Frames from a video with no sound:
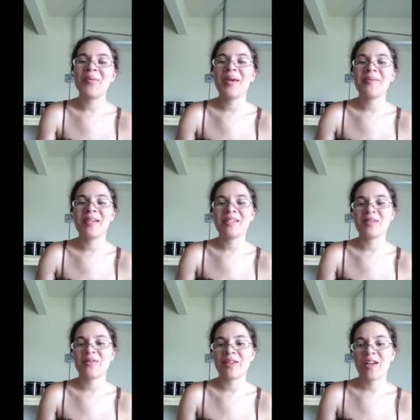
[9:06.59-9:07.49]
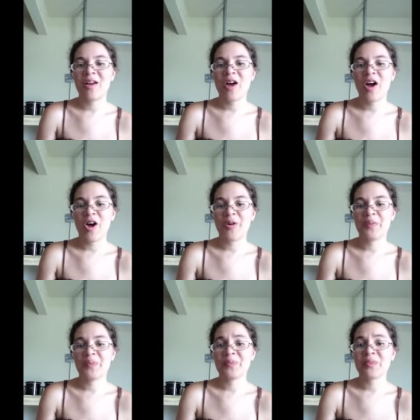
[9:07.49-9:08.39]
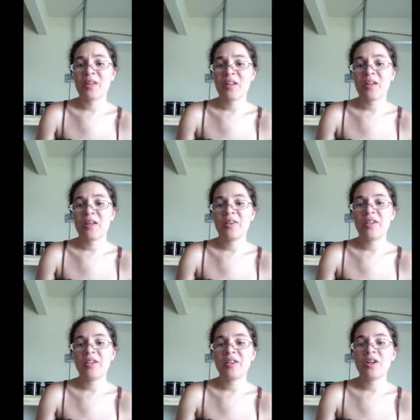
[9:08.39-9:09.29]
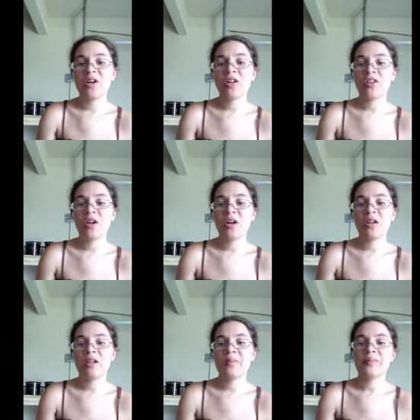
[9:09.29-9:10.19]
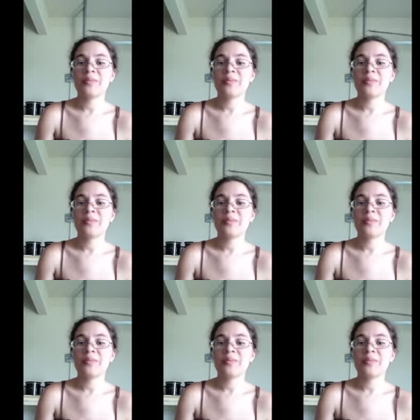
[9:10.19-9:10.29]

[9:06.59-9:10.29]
Maybe I just the Yarnathon